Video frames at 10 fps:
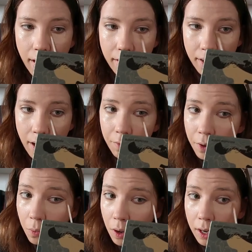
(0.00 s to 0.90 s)
And
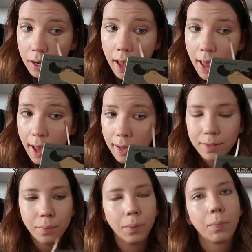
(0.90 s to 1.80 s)
everyone
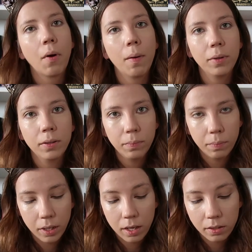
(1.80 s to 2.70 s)
has a big
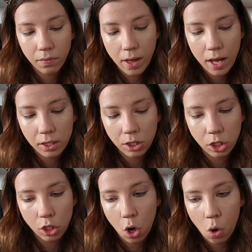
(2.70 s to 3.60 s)
problem because of that,
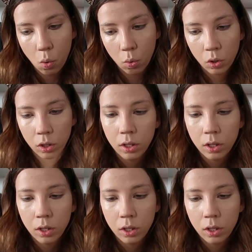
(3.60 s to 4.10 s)
so